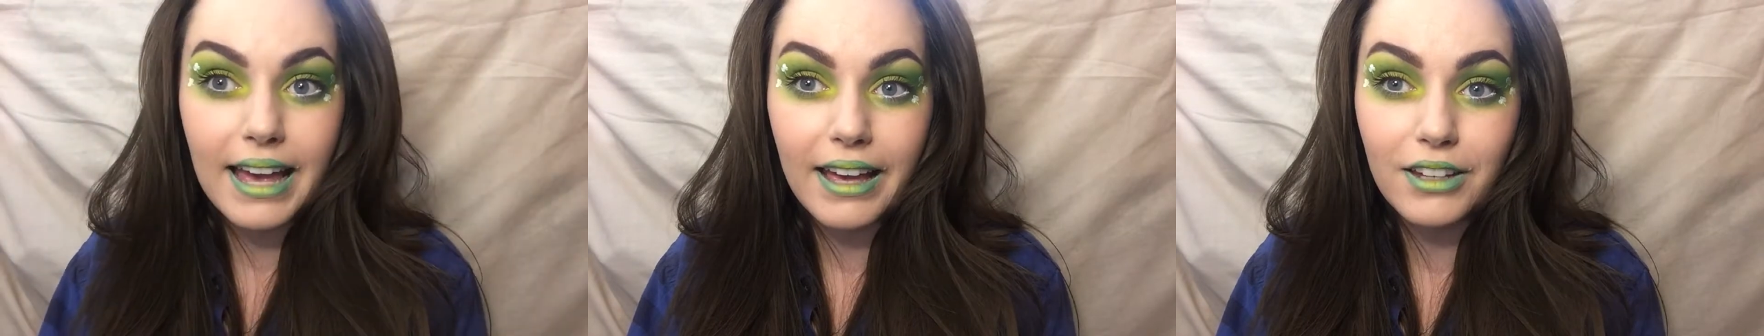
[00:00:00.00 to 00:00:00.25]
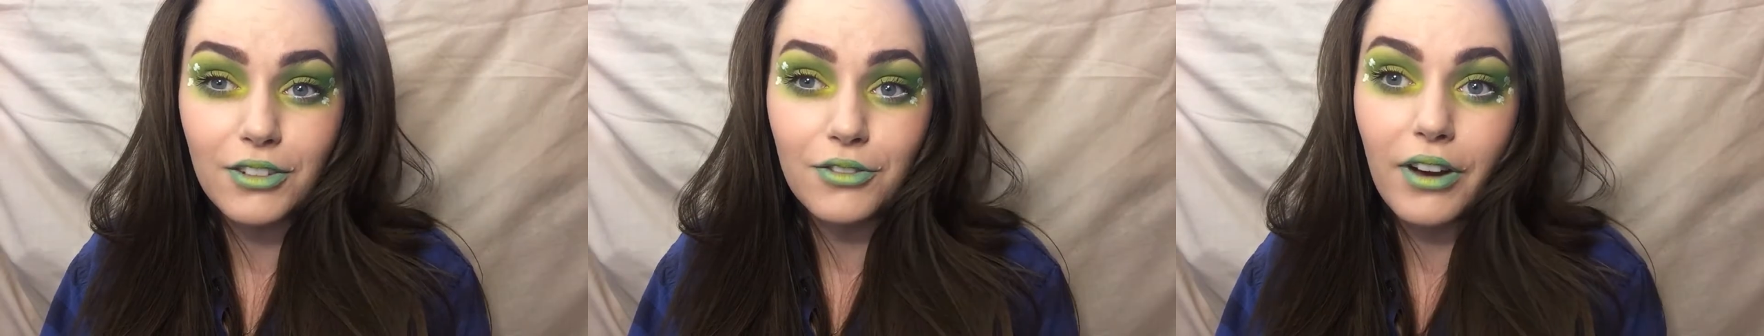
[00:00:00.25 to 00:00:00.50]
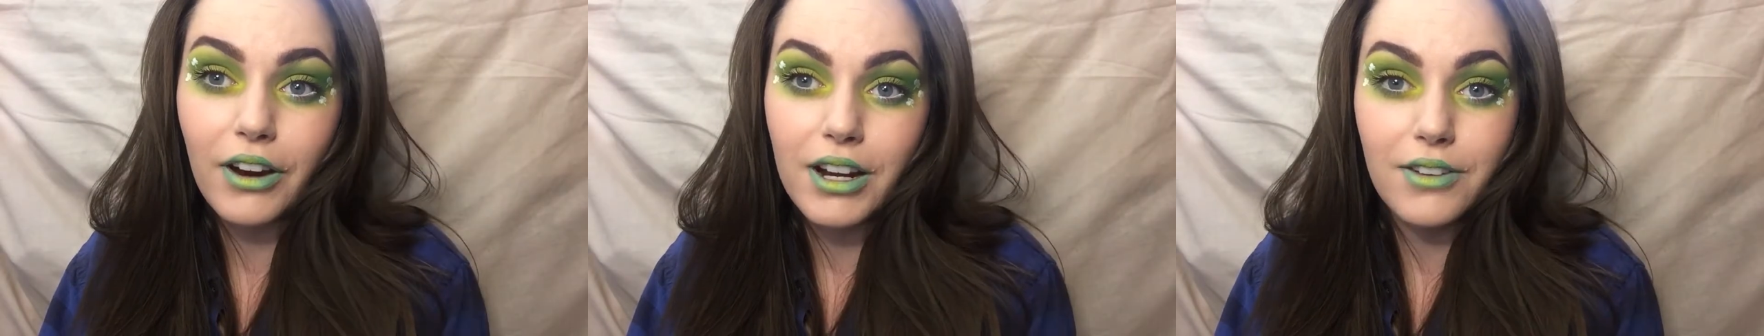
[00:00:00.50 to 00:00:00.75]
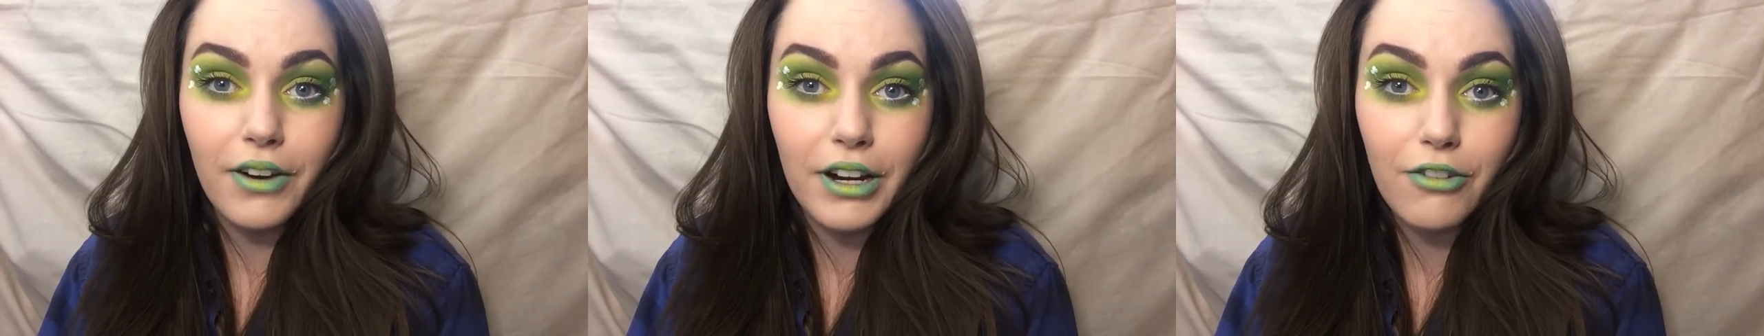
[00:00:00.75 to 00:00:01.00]
and
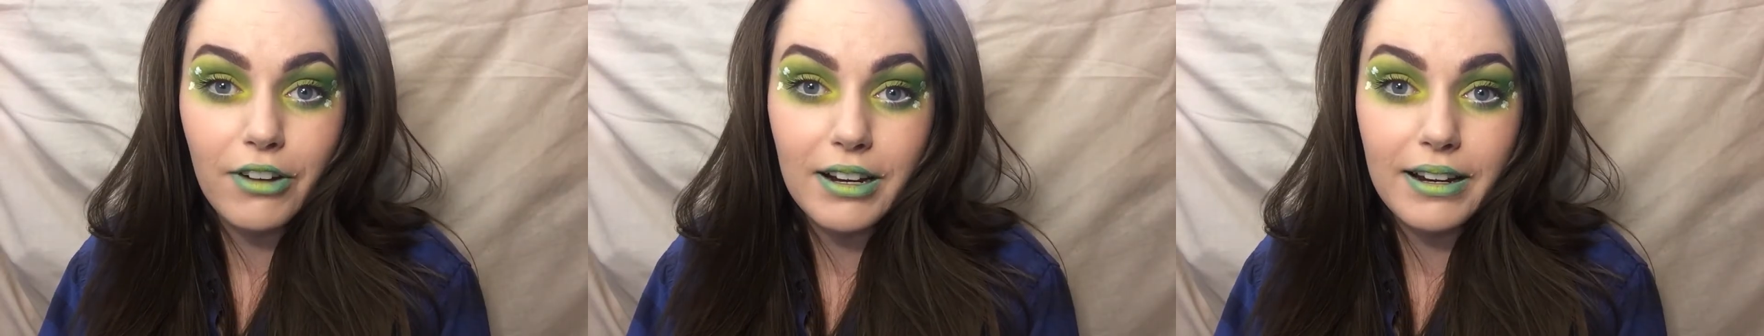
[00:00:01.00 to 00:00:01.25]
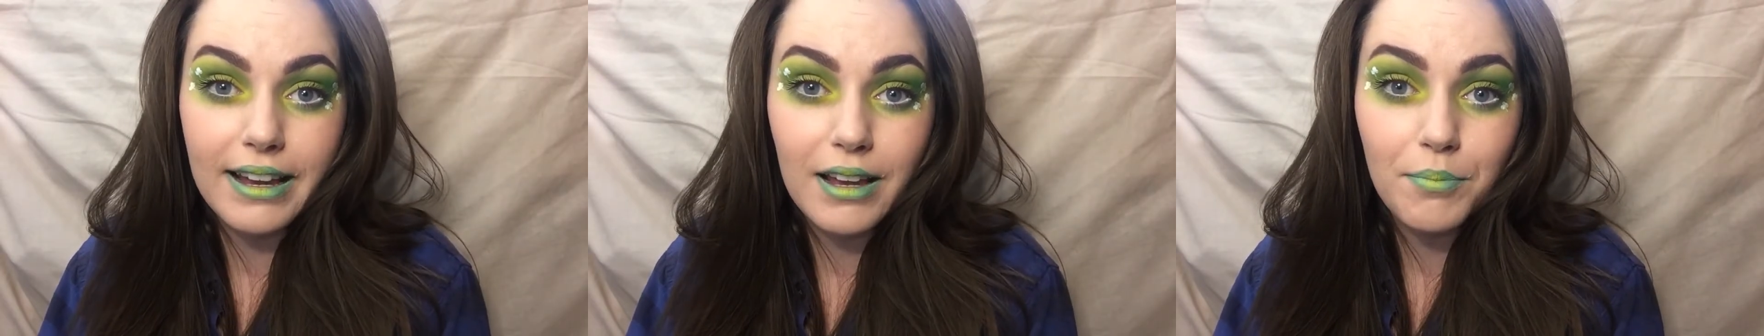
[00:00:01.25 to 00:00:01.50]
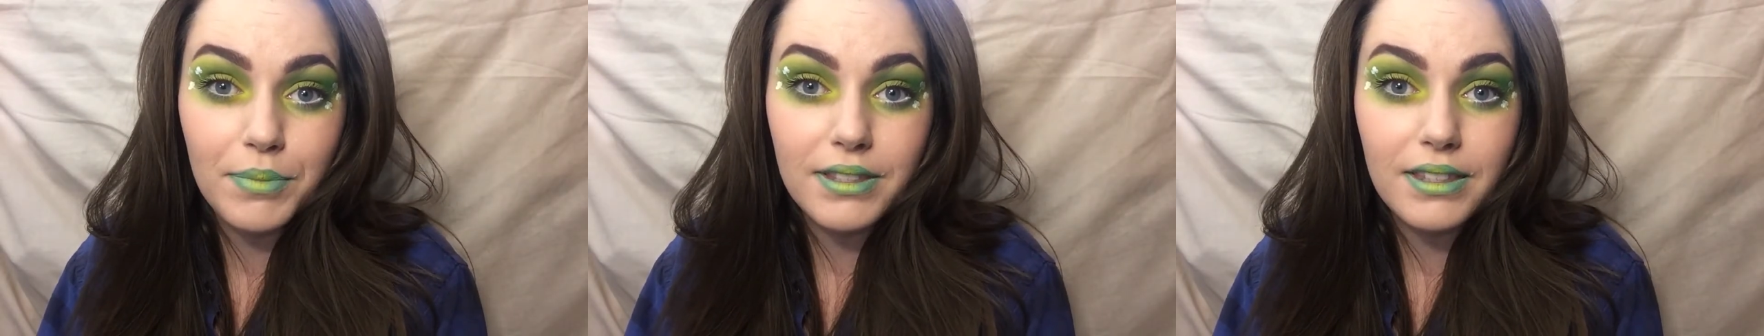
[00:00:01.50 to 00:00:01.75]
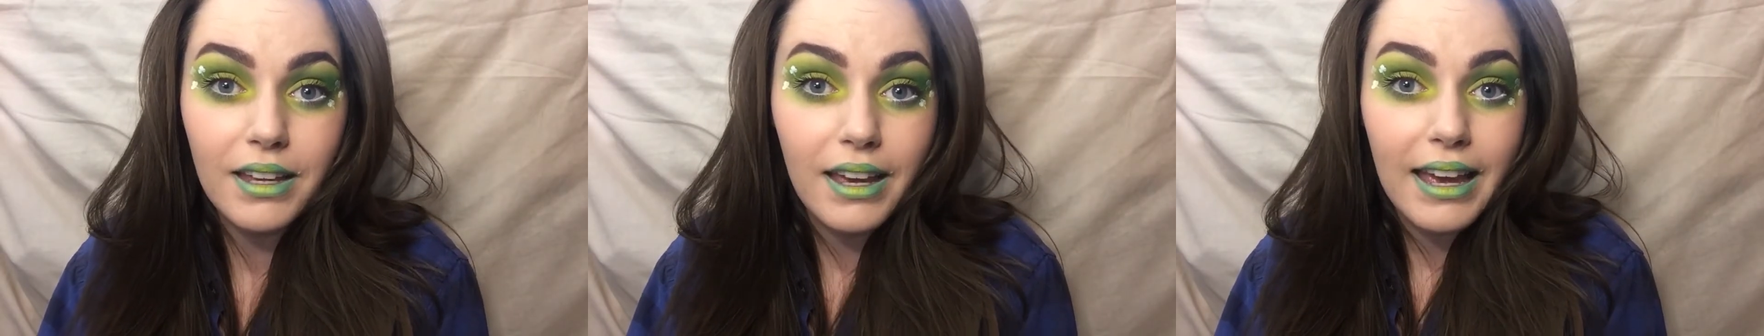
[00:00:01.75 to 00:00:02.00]
very, very green lips.